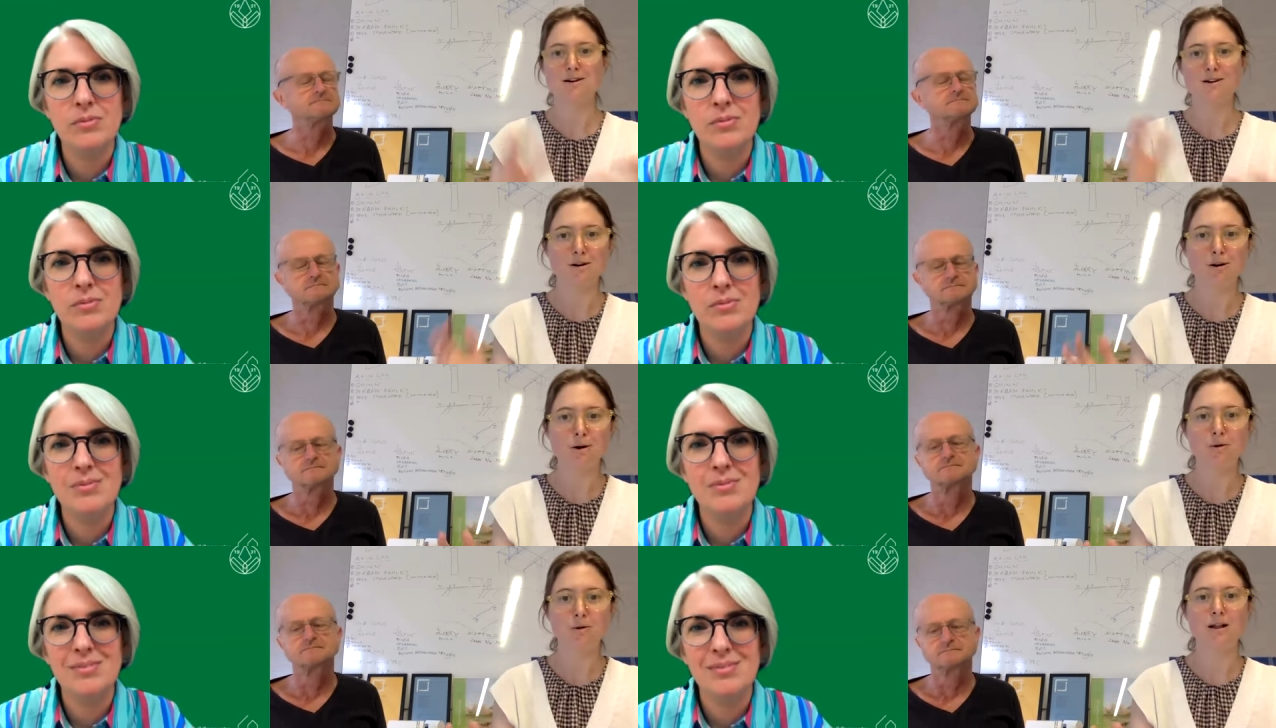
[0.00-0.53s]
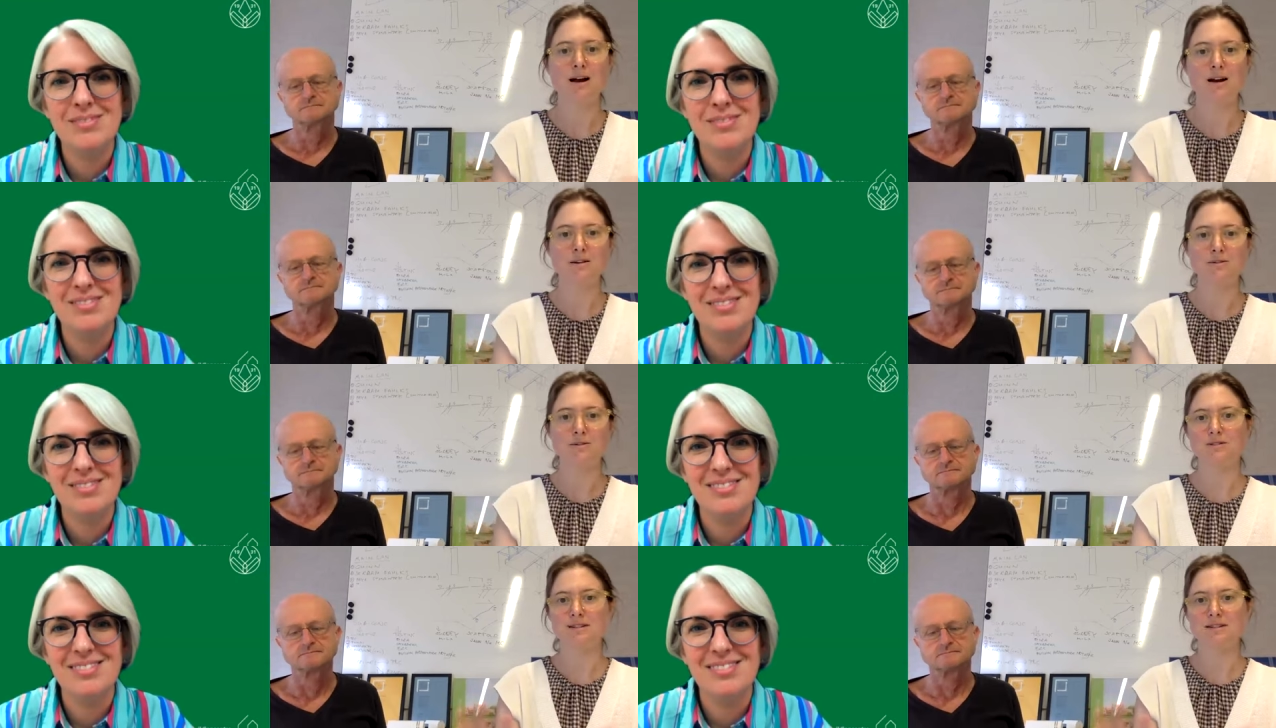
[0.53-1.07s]
Speaker 1: a kind of whole
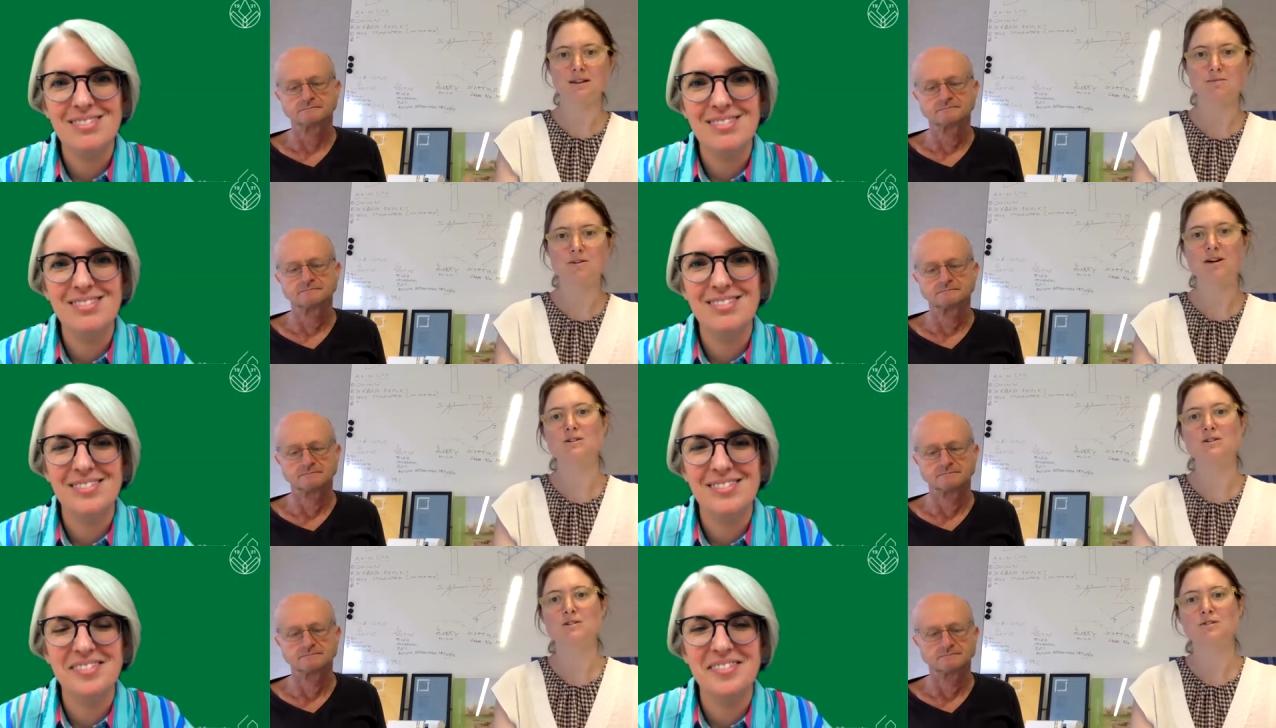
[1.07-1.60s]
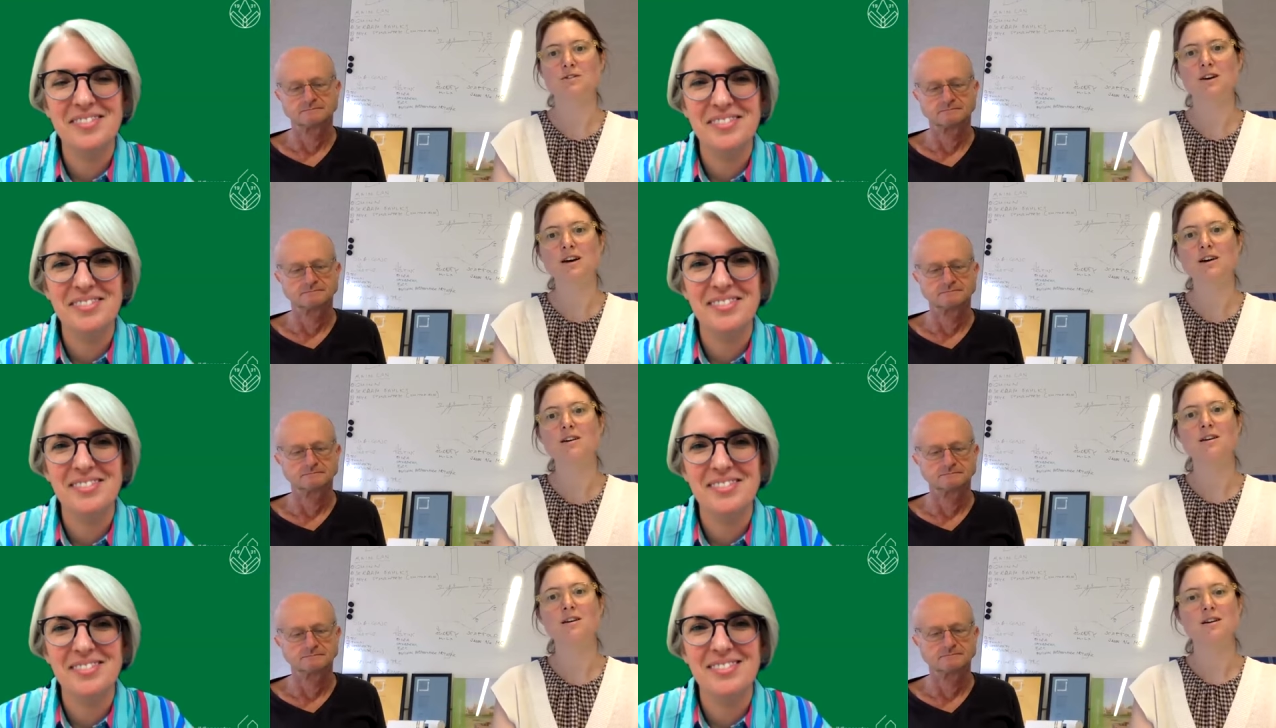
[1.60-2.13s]
house deep retrofit,